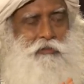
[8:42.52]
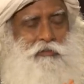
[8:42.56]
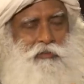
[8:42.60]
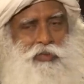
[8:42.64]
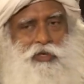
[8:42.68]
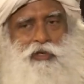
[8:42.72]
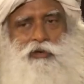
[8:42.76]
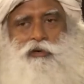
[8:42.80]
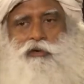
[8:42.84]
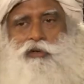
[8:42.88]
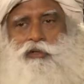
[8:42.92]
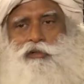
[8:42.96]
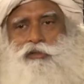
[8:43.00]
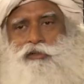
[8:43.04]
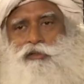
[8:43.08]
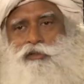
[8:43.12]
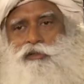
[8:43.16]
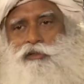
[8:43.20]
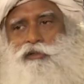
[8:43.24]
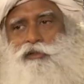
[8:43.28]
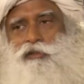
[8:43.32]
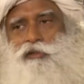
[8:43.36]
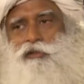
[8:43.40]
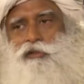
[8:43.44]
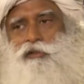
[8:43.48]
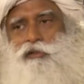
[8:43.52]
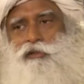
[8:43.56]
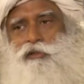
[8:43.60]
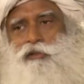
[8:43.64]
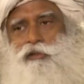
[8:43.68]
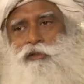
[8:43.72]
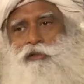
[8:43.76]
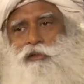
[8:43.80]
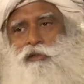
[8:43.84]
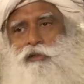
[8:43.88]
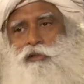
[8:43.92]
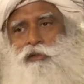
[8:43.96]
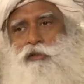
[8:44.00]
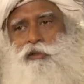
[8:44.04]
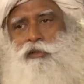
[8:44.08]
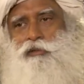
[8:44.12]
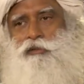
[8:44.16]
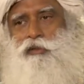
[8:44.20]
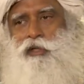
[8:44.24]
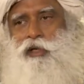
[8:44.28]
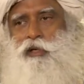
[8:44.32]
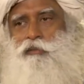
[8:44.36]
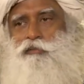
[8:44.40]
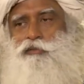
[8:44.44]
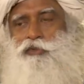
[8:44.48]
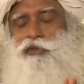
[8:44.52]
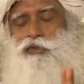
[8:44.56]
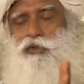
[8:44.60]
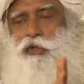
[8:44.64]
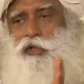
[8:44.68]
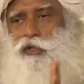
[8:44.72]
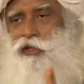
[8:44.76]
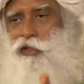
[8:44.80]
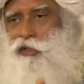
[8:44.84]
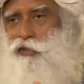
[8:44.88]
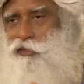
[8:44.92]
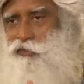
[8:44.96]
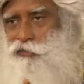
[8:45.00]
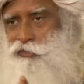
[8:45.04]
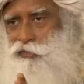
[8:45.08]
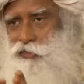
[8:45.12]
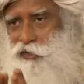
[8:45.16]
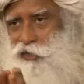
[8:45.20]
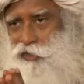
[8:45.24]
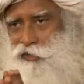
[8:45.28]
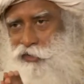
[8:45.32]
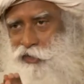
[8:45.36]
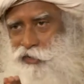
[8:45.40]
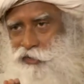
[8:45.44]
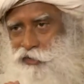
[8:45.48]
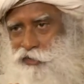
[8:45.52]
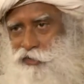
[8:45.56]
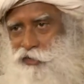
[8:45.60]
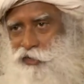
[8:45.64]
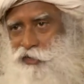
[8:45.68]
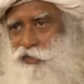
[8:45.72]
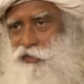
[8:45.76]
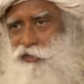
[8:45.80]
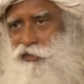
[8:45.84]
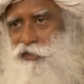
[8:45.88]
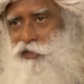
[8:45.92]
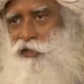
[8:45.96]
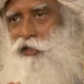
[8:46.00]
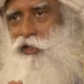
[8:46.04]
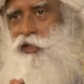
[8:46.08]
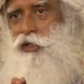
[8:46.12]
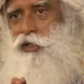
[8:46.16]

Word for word: because, I'm sorry to say such things,